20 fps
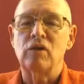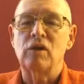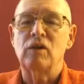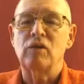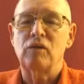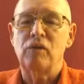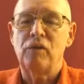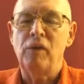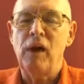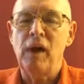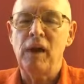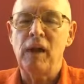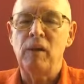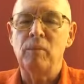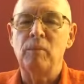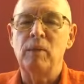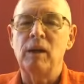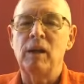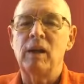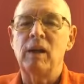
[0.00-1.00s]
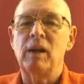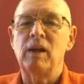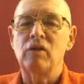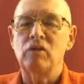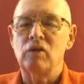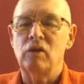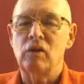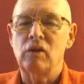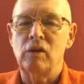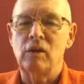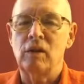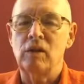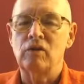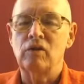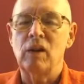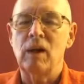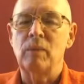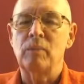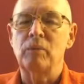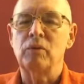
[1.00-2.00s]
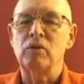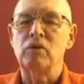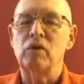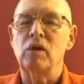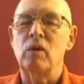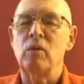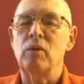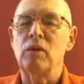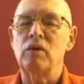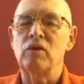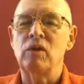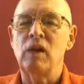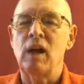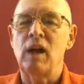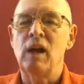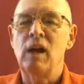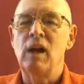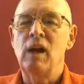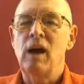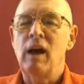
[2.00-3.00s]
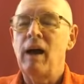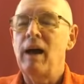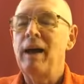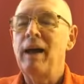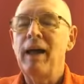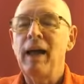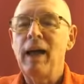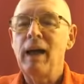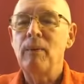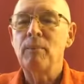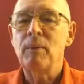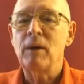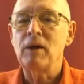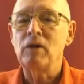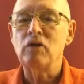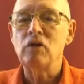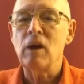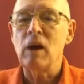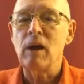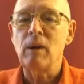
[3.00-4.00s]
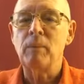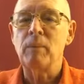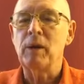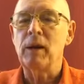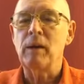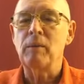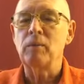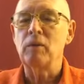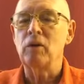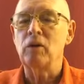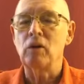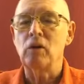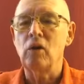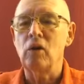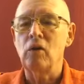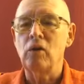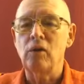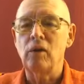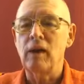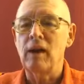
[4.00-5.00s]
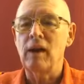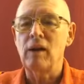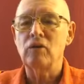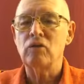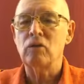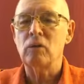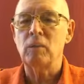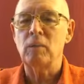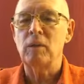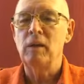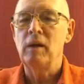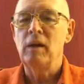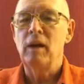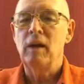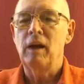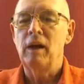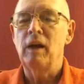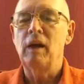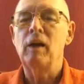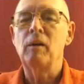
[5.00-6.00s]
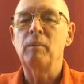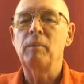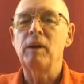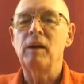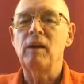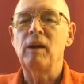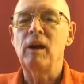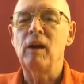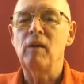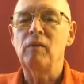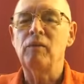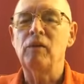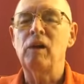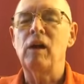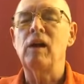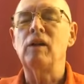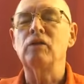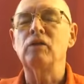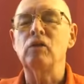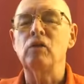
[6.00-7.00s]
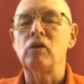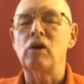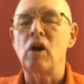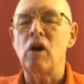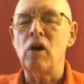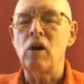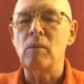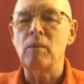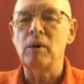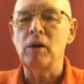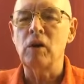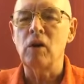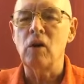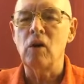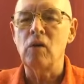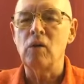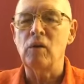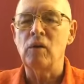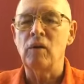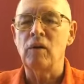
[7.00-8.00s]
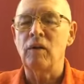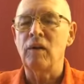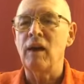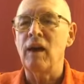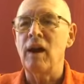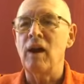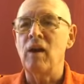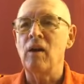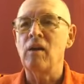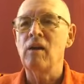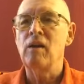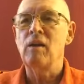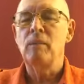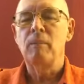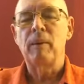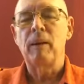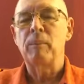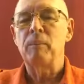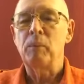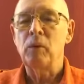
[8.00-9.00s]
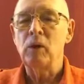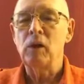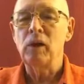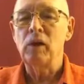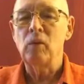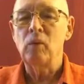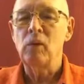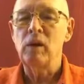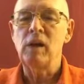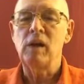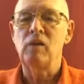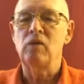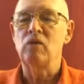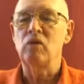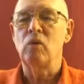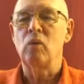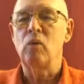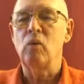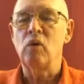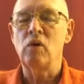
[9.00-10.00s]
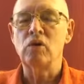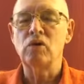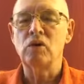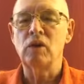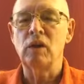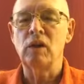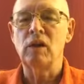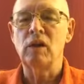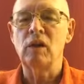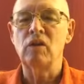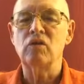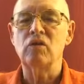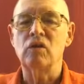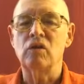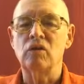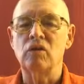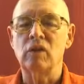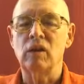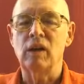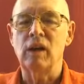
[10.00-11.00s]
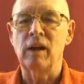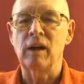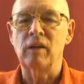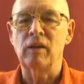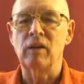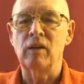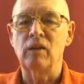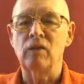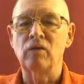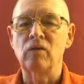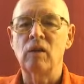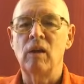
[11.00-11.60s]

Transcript: It's funny, but it is a good example. So we say, I hate my job, but I'm going to go to the ashram and I'll be helpful. I'll do karma yoga there by pulling weeds or washing dishes and like this.